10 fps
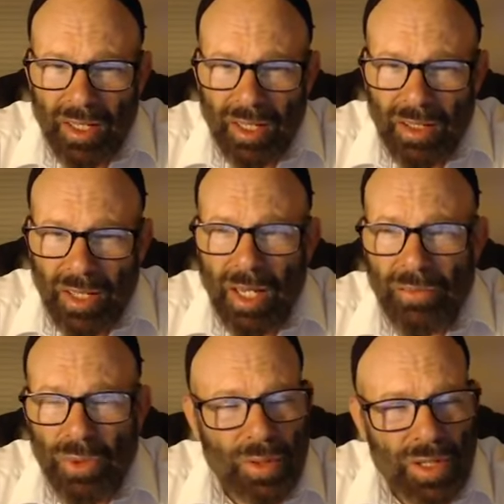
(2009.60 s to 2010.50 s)
You have
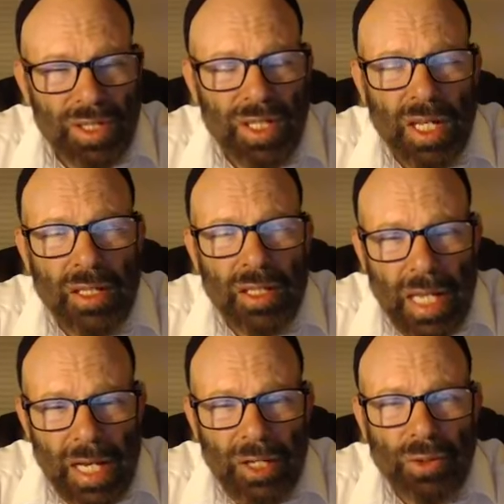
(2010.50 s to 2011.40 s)
to understand the
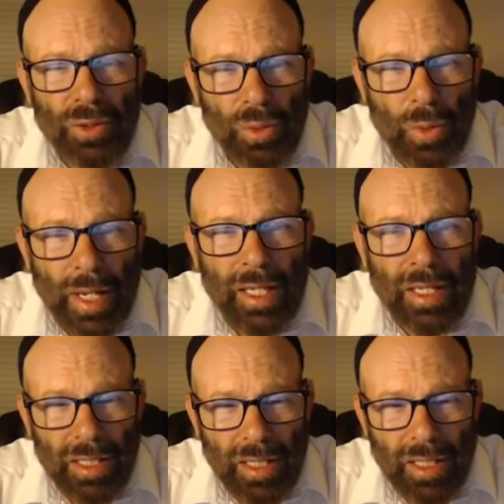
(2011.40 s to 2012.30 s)
natural way.
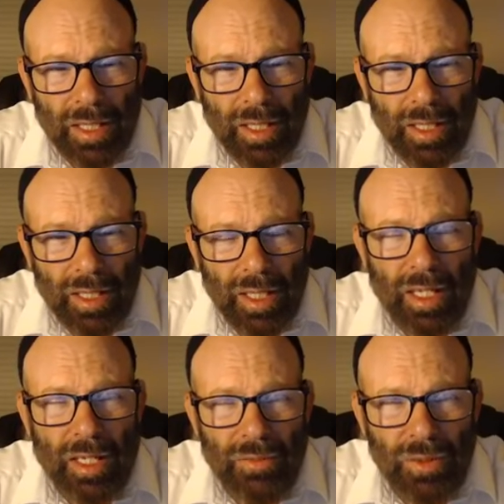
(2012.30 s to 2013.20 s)

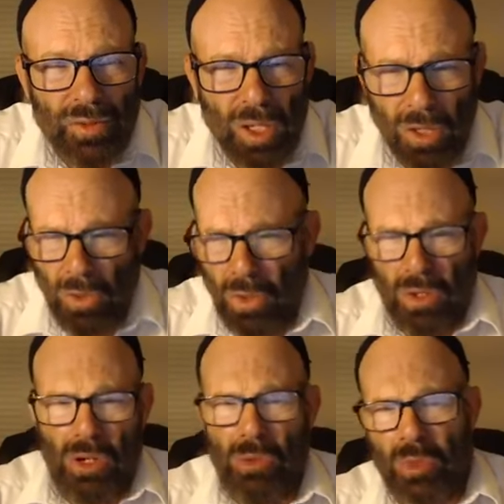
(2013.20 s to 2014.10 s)
And if you say, well,
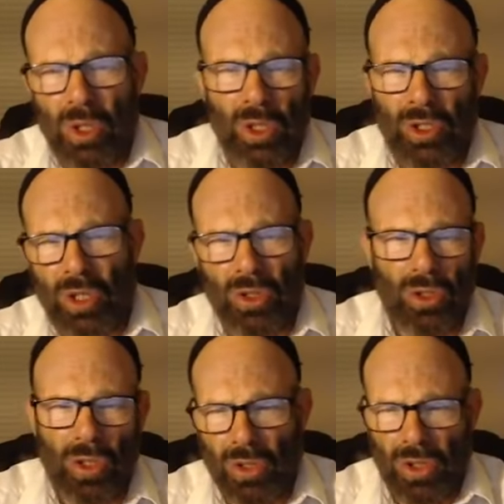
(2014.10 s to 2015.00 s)
I'm going to stand
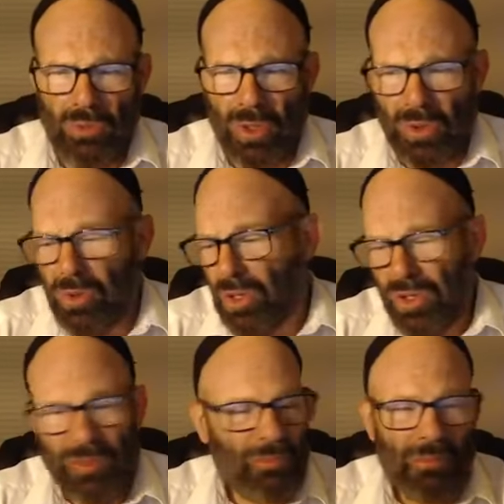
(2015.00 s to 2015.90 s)
against it, I'm going to do this,
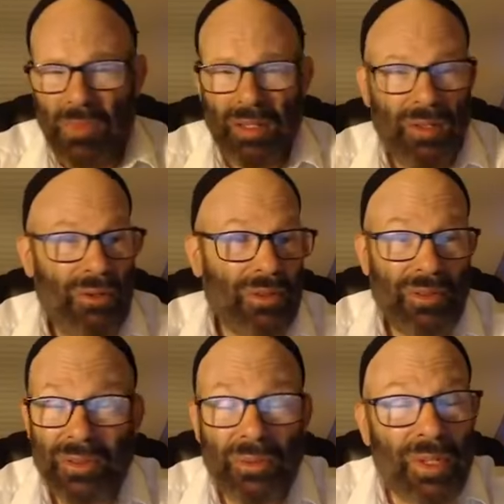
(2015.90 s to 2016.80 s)
well,
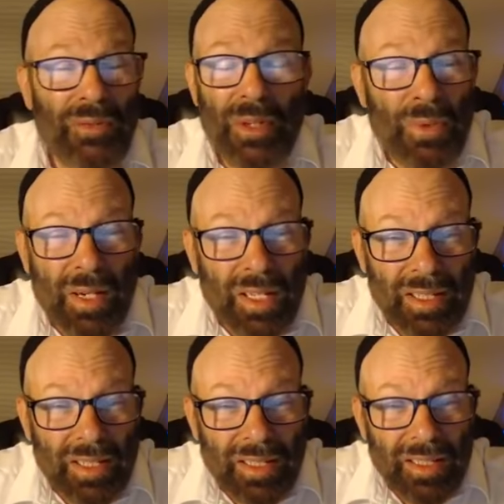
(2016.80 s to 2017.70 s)
do whatever you
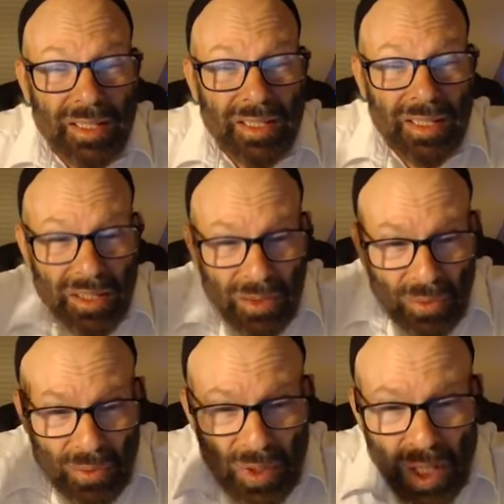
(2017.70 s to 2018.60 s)
want. You
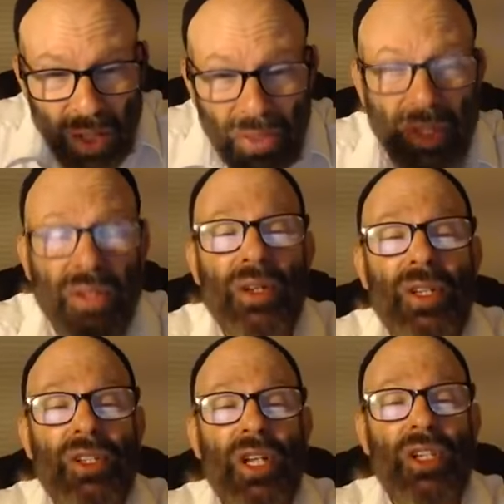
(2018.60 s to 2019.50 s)
really think you're going
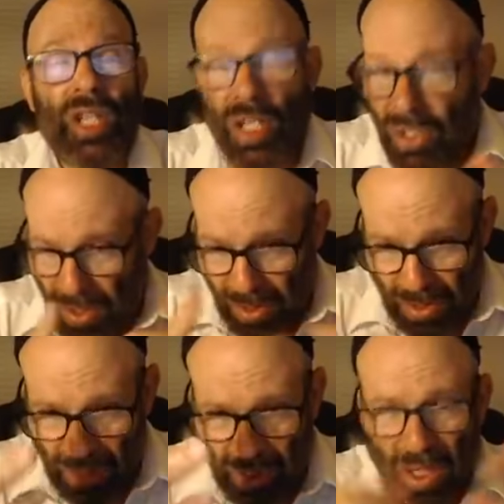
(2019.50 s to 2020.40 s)
to change nature?
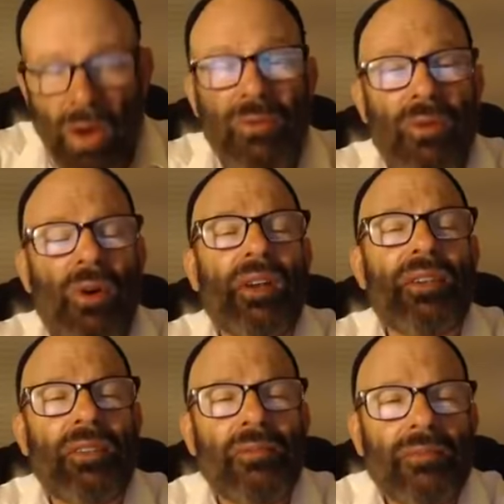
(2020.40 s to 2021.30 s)
Go for
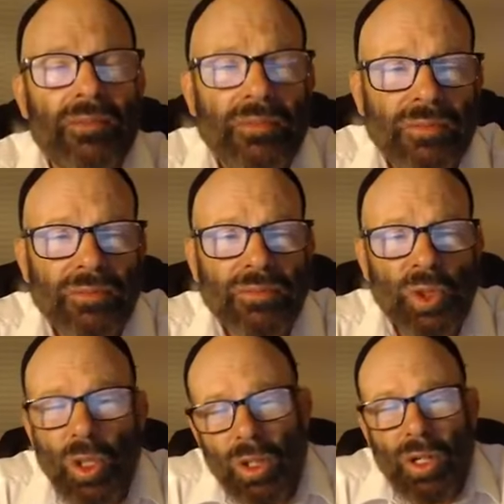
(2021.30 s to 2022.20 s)
it.
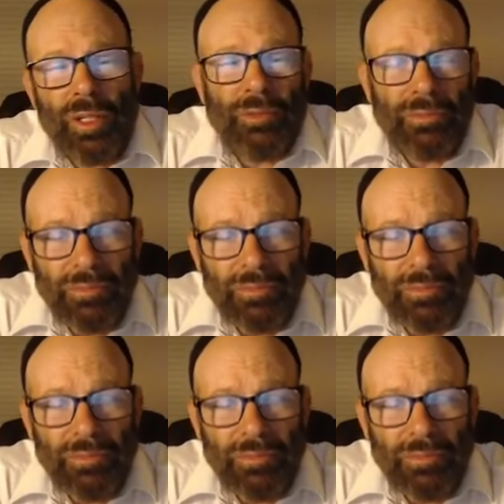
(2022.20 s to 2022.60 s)
You'll learn,